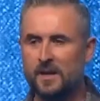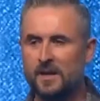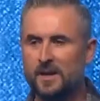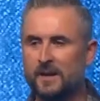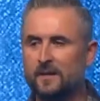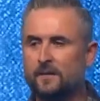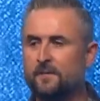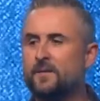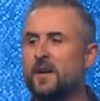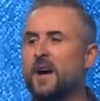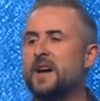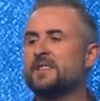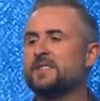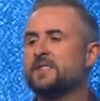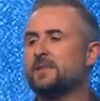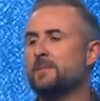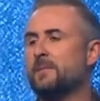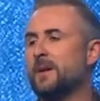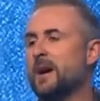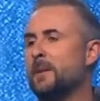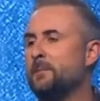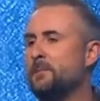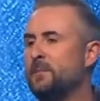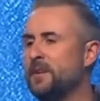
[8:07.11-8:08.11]
He invites
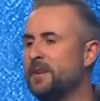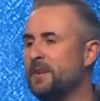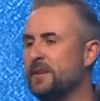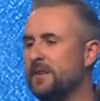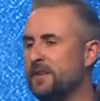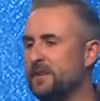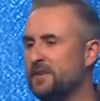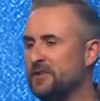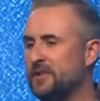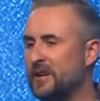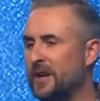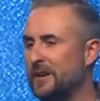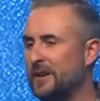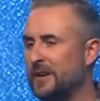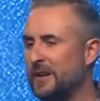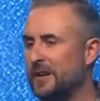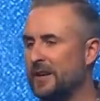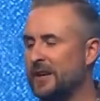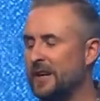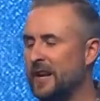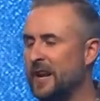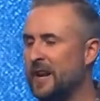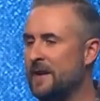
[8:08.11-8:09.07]
him up into the chariot,